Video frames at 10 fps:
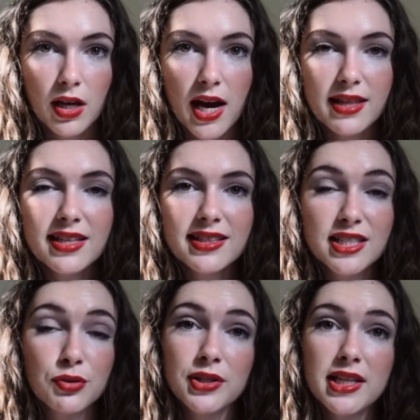I think this
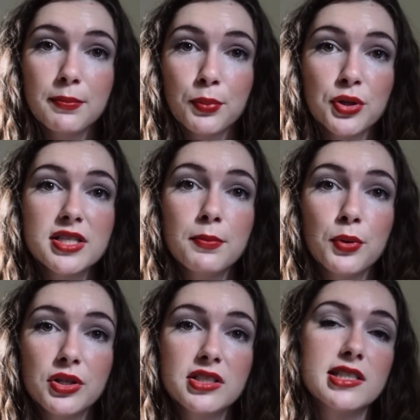is a really important
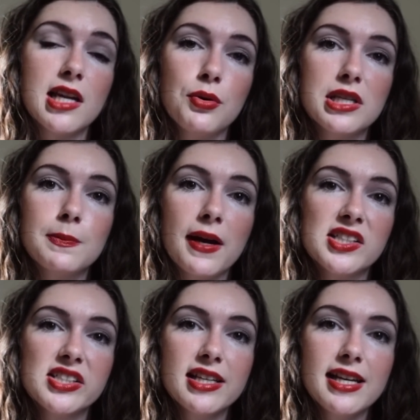book just now
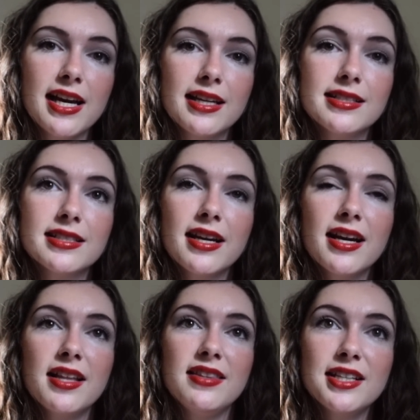especially, and
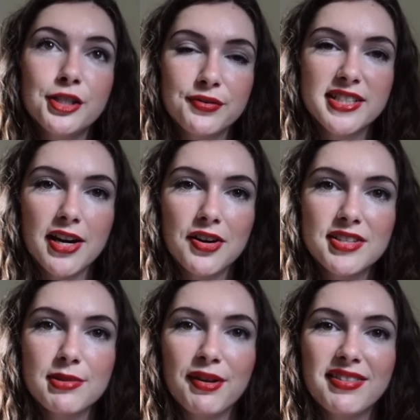the issue of
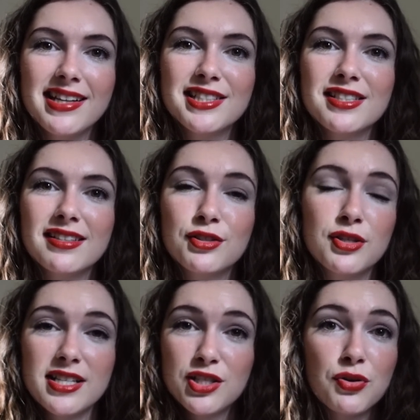terrorism, I think
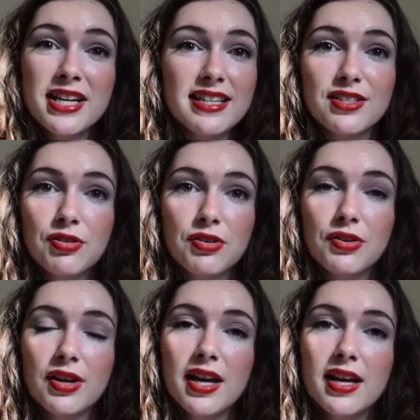it's tricky
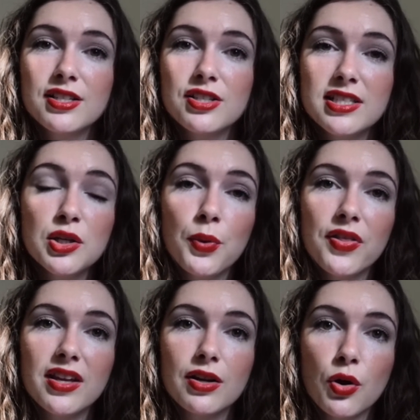to deal
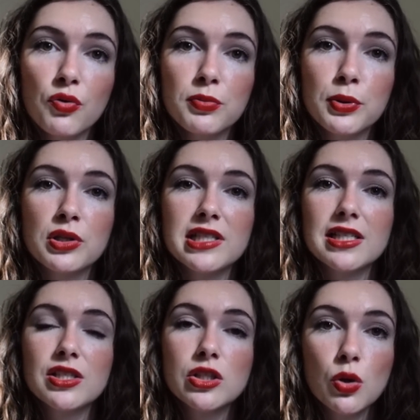with in a novel because
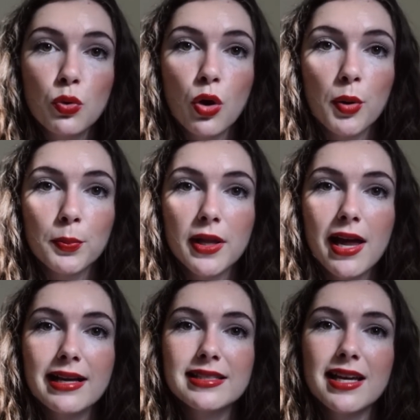it's so
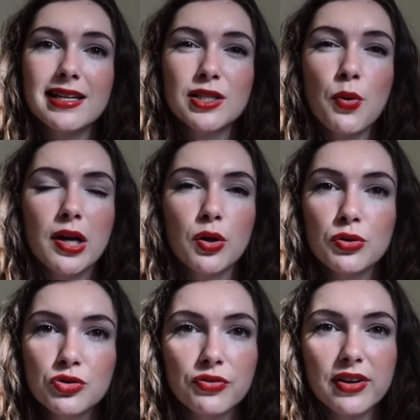complex and it's quite
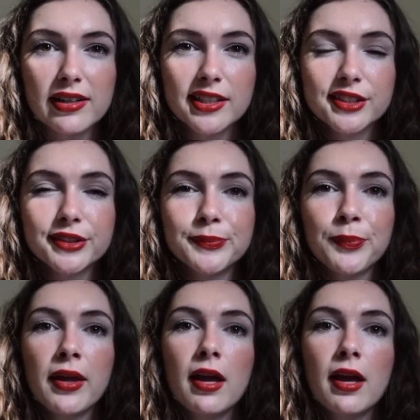controversial,